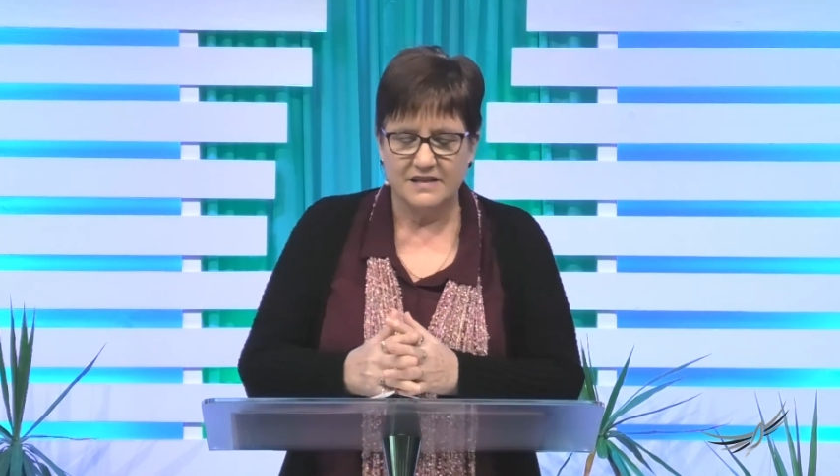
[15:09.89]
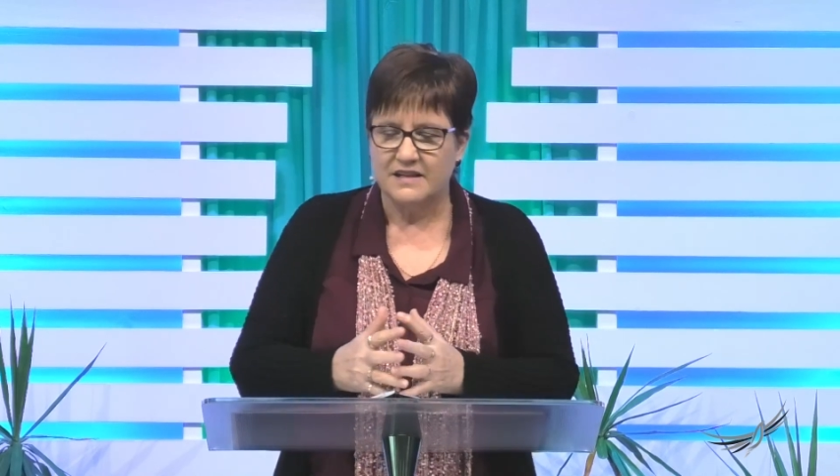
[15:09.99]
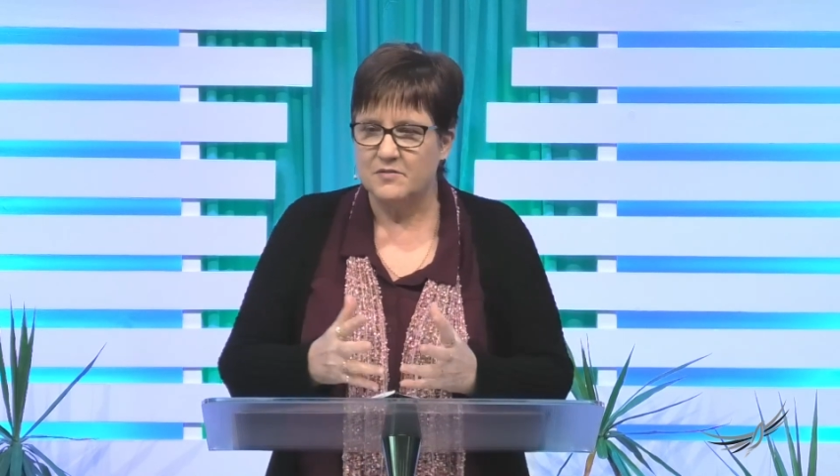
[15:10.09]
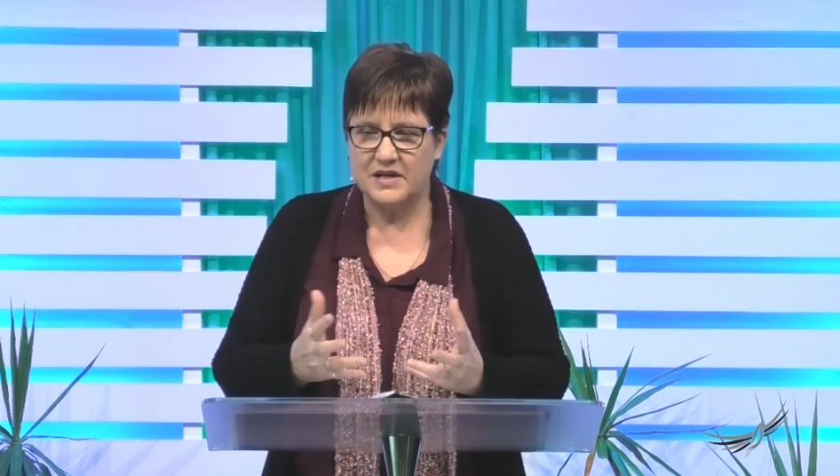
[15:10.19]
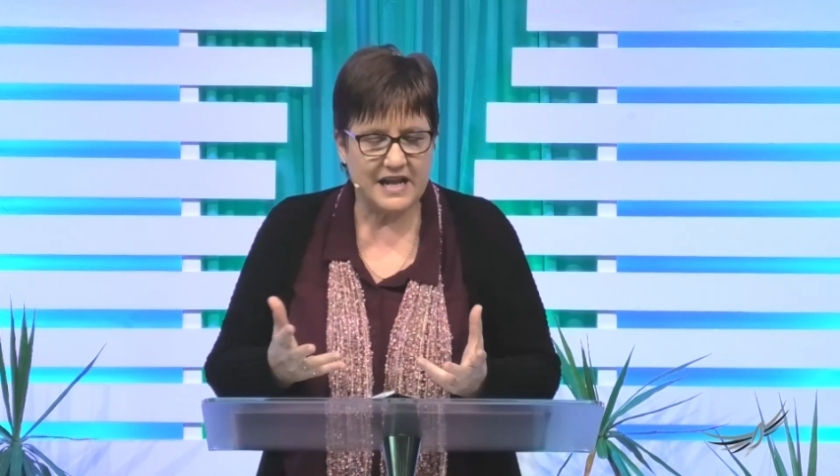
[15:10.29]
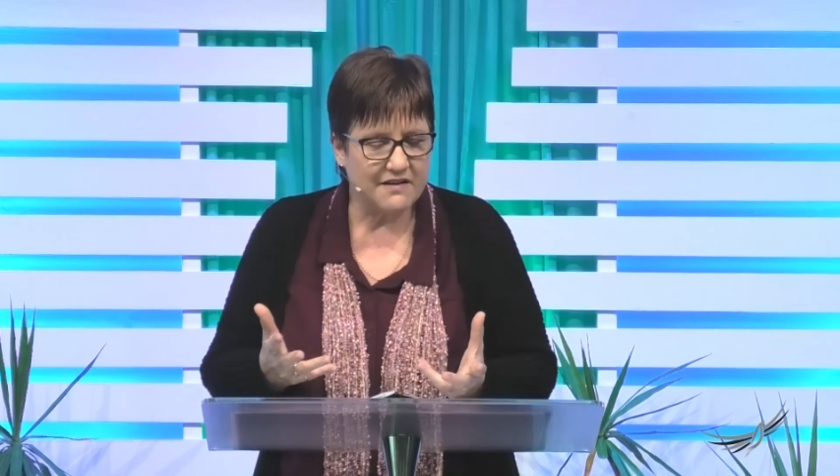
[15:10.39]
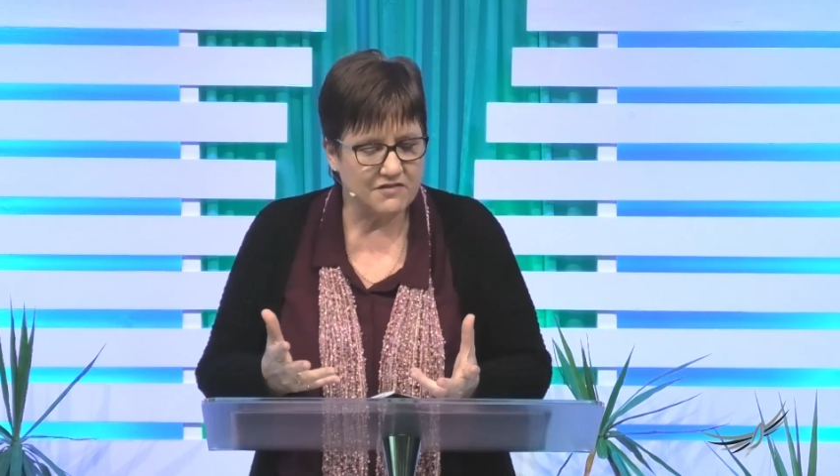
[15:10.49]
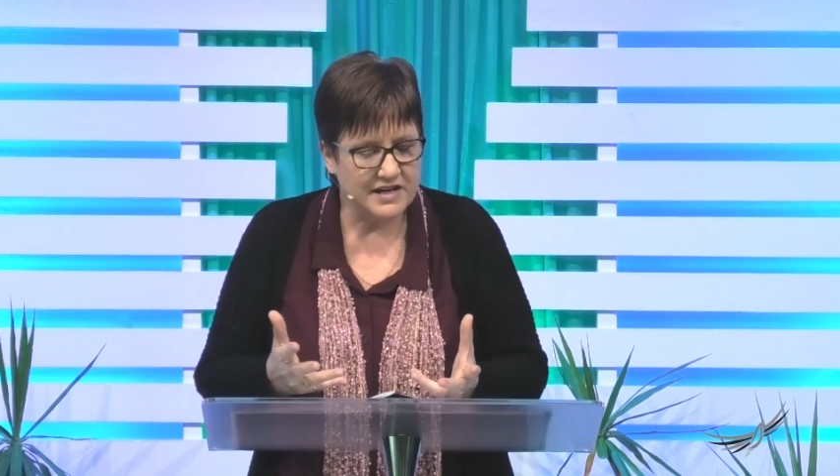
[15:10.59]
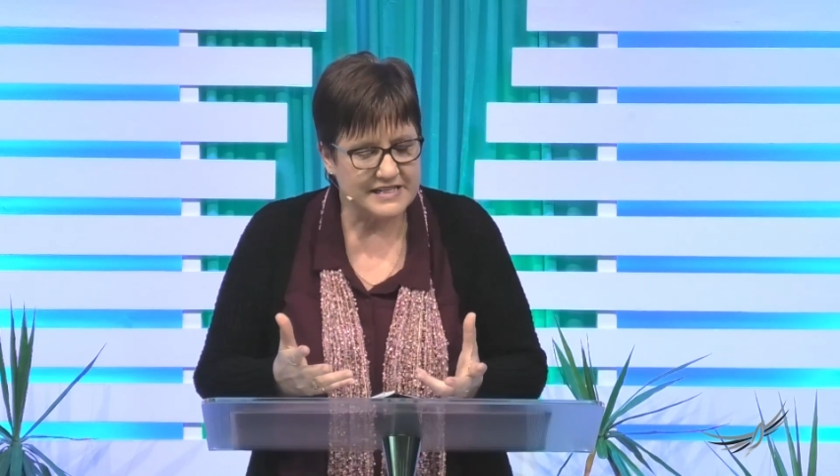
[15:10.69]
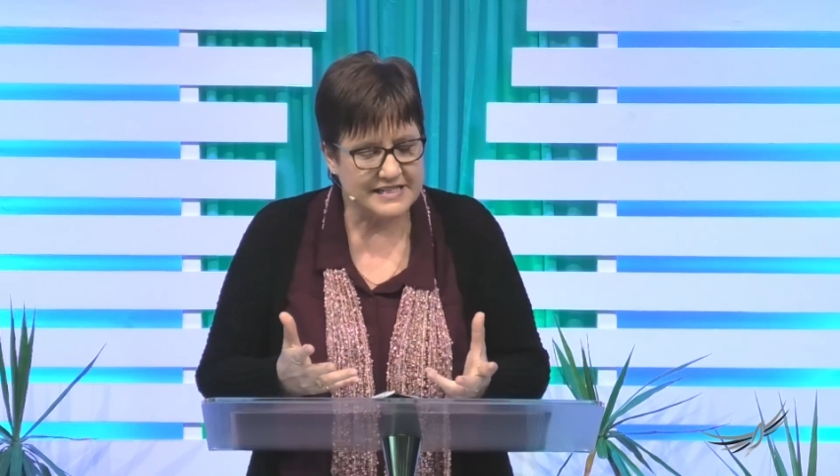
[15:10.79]
that we're
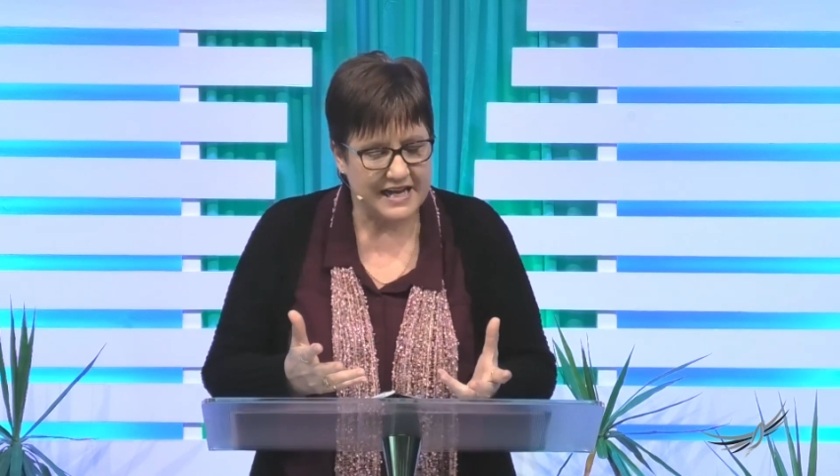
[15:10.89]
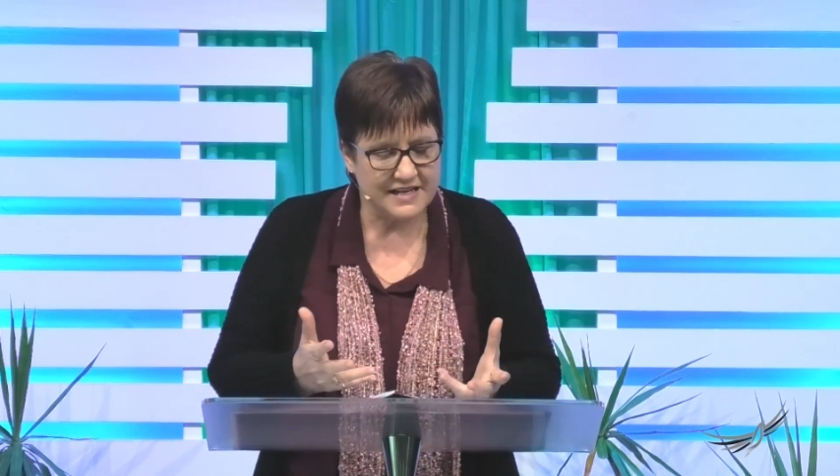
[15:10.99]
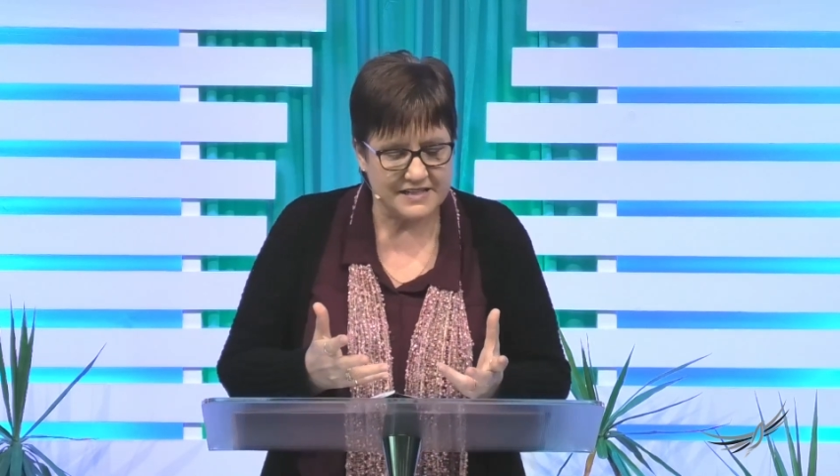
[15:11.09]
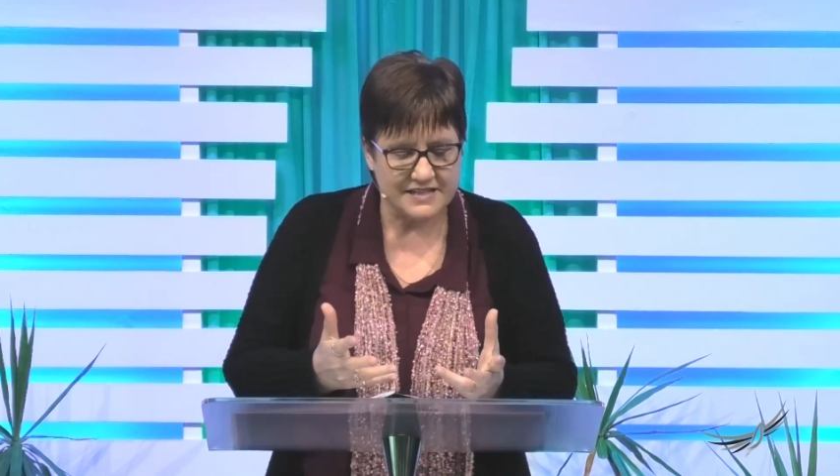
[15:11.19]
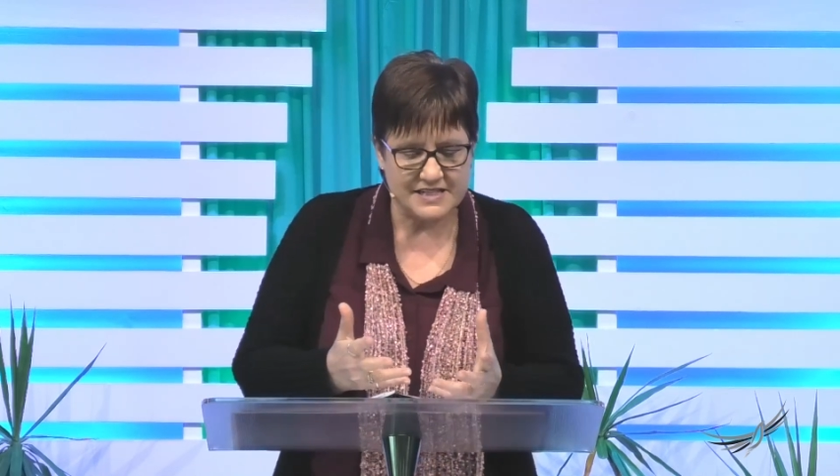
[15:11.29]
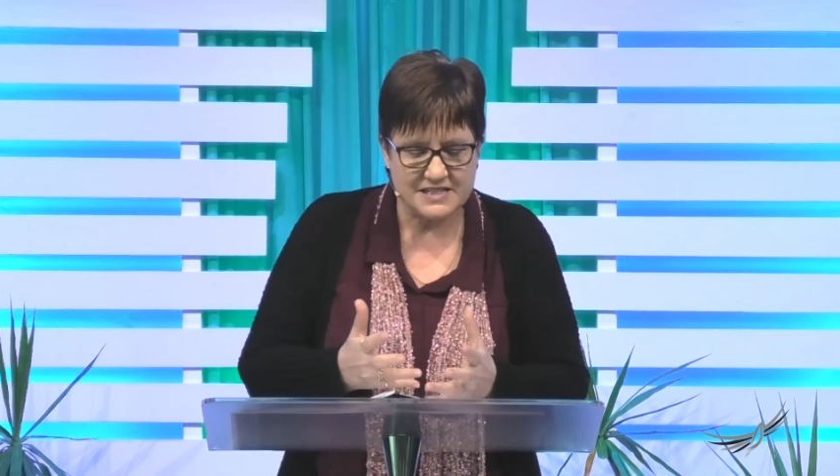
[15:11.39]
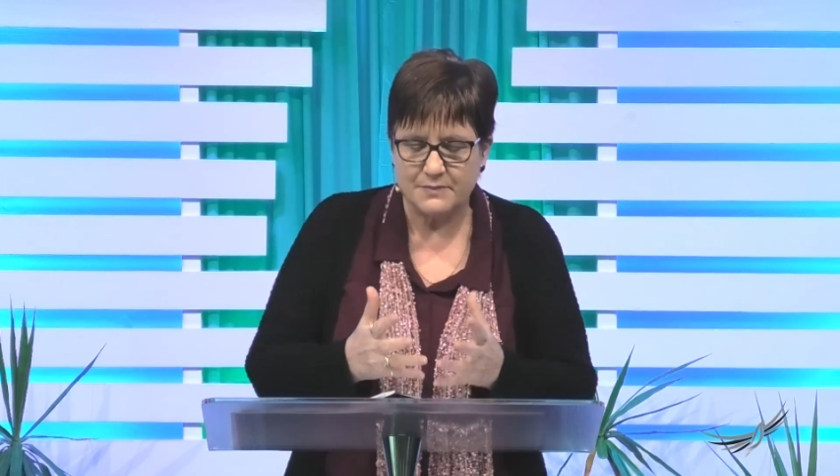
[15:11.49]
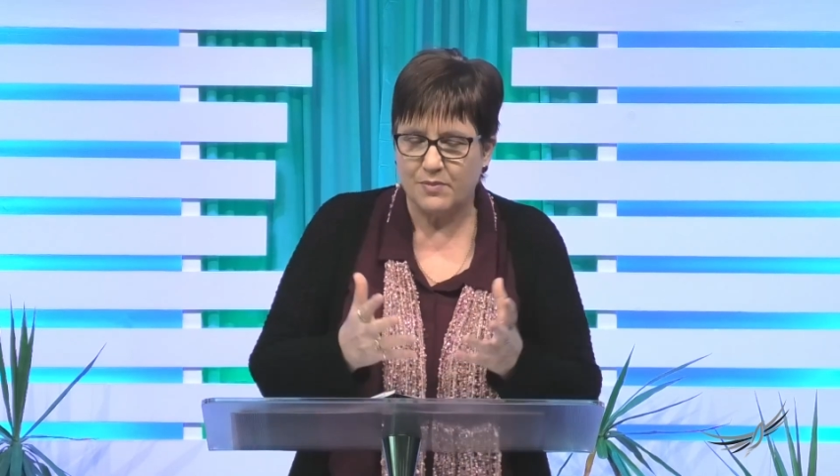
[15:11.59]
never intended just to